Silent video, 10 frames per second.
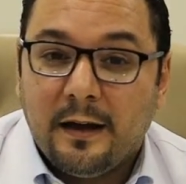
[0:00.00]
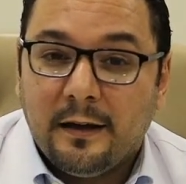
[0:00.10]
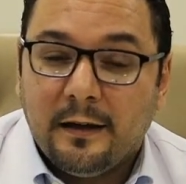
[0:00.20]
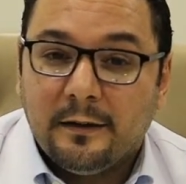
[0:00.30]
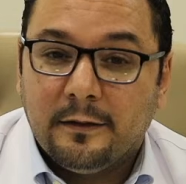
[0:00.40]

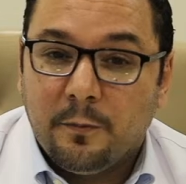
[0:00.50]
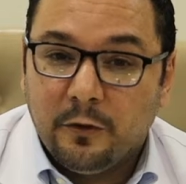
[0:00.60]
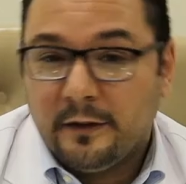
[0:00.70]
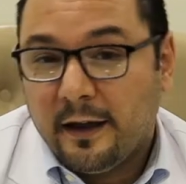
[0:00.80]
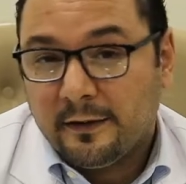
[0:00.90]
the
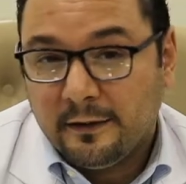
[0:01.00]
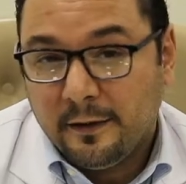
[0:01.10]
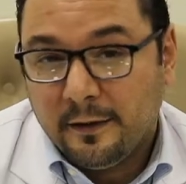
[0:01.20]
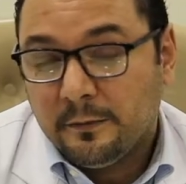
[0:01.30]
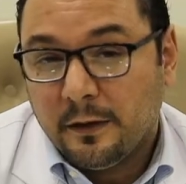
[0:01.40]
most
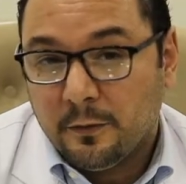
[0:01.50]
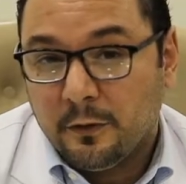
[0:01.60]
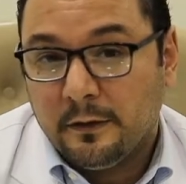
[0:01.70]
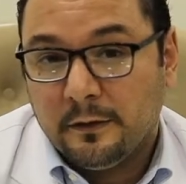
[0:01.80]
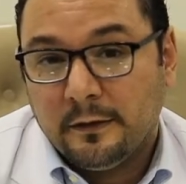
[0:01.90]
acceptable
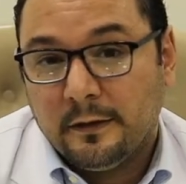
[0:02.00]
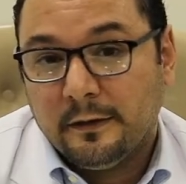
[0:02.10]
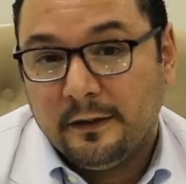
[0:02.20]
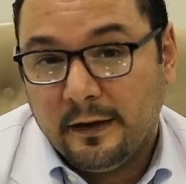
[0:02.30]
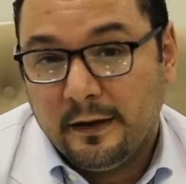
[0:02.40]

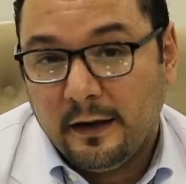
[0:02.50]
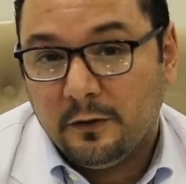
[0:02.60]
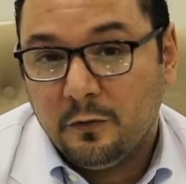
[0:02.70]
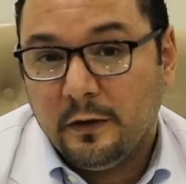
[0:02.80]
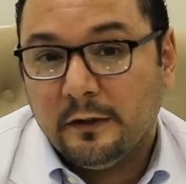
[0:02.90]

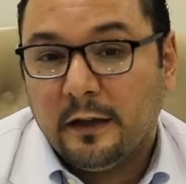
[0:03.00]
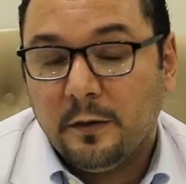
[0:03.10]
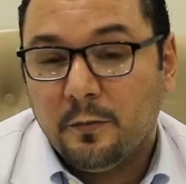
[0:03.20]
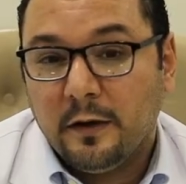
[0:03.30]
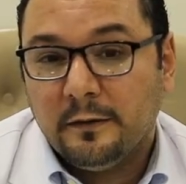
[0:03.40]
scenario in
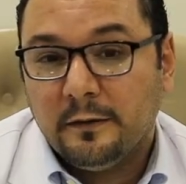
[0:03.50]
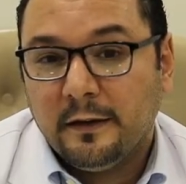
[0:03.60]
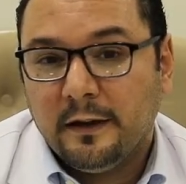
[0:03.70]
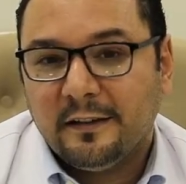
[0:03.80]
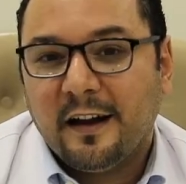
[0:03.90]
type 1
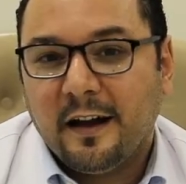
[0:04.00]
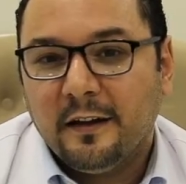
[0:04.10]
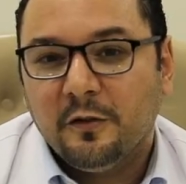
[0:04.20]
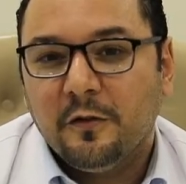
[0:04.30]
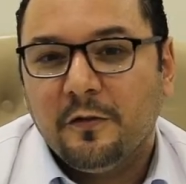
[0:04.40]
is a
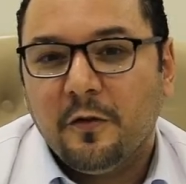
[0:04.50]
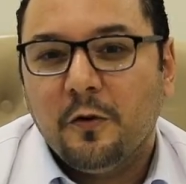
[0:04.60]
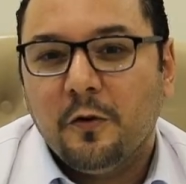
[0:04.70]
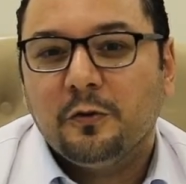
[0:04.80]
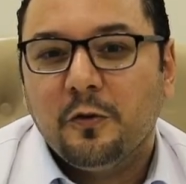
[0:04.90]
kind of
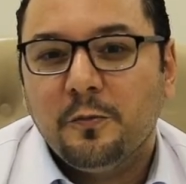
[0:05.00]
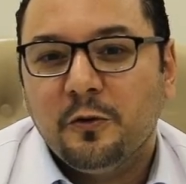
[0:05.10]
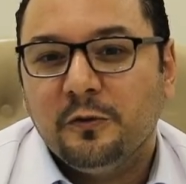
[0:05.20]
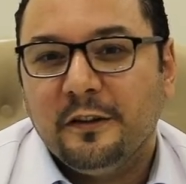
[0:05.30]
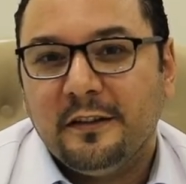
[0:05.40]

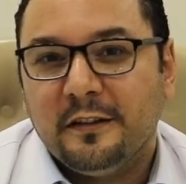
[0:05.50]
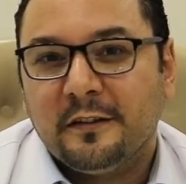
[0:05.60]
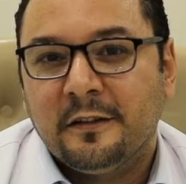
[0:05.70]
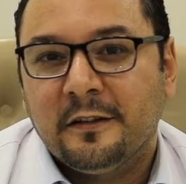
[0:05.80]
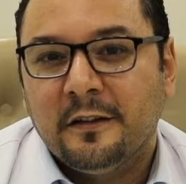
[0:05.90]
autoimmune
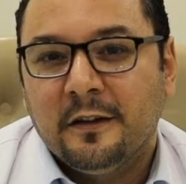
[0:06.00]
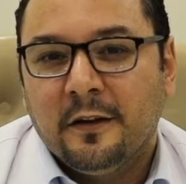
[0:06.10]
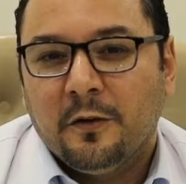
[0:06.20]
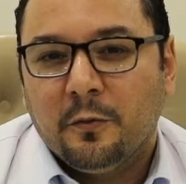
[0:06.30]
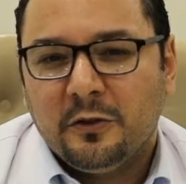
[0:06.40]
disease,
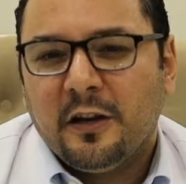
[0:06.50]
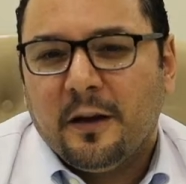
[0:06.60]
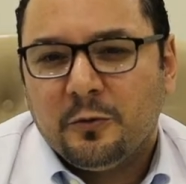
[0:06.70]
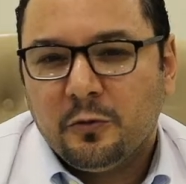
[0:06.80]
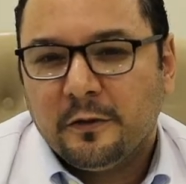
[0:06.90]
which
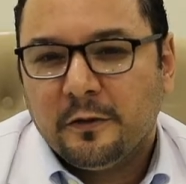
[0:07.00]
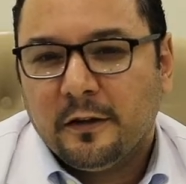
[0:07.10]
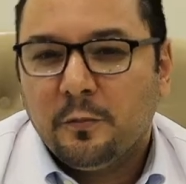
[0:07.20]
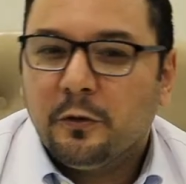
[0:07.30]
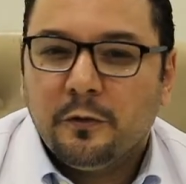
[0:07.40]
I'm sure that
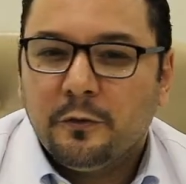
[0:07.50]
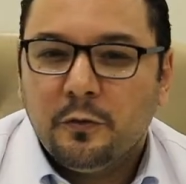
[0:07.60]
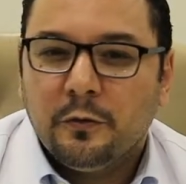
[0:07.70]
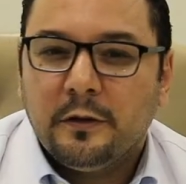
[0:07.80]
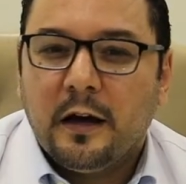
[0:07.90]
most of
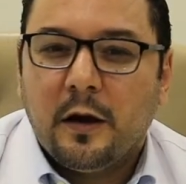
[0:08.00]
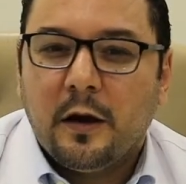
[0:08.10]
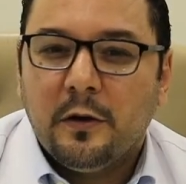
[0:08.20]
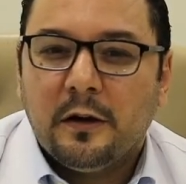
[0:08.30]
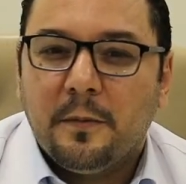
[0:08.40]
you they are
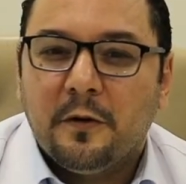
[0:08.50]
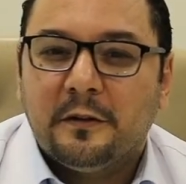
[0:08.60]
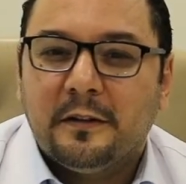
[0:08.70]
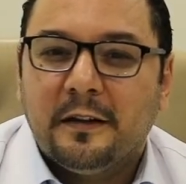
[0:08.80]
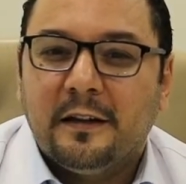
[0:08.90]
aware
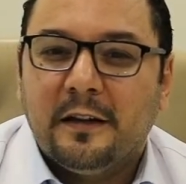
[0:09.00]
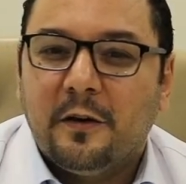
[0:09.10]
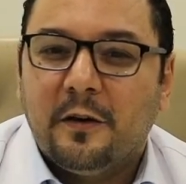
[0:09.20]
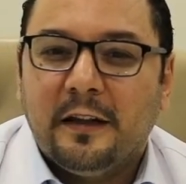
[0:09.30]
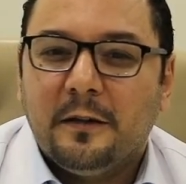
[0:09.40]
about
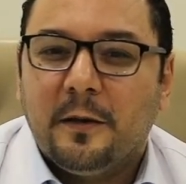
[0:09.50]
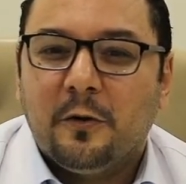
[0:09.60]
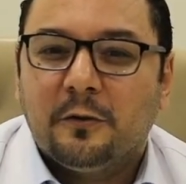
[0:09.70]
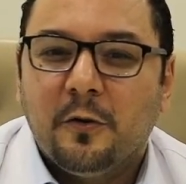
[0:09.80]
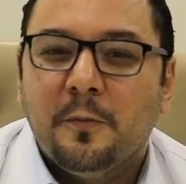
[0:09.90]
nowadays,
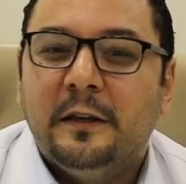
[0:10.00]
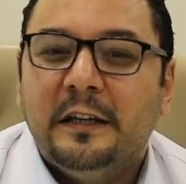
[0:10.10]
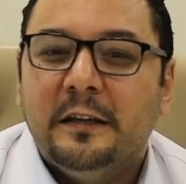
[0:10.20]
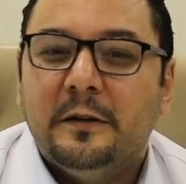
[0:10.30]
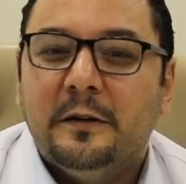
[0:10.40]
because so
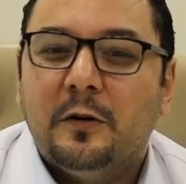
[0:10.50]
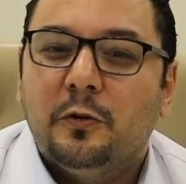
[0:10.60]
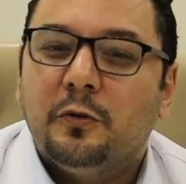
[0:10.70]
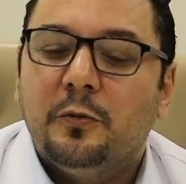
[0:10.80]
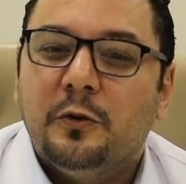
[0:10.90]
many
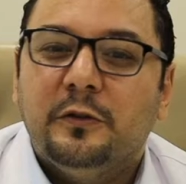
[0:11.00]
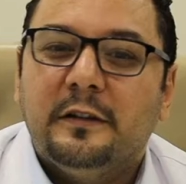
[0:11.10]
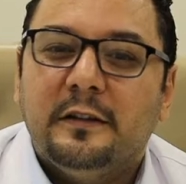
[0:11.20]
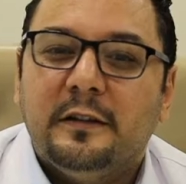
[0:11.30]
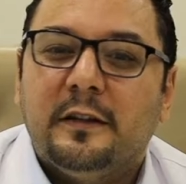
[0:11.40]
autoimmune
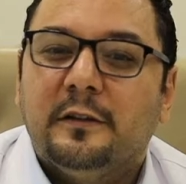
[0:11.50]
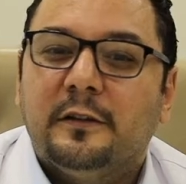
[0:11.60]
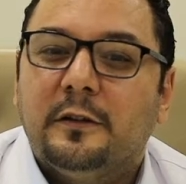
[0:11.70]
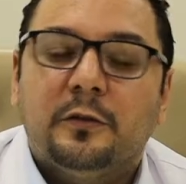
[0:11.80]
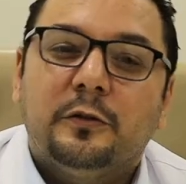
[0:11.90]
disease and
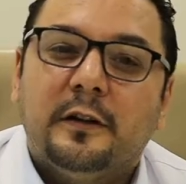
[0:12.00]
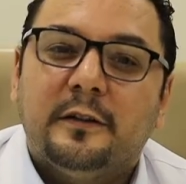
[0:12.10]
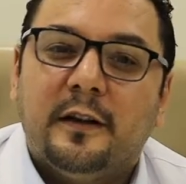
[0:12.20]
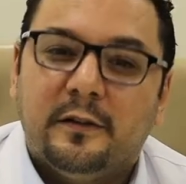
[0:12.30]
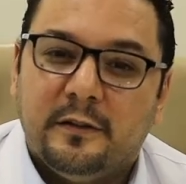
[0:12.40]
disorders
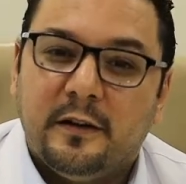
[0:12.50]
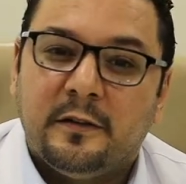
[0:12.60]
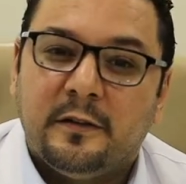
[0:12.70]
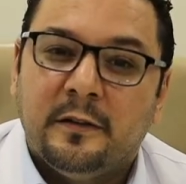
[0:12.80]
are there.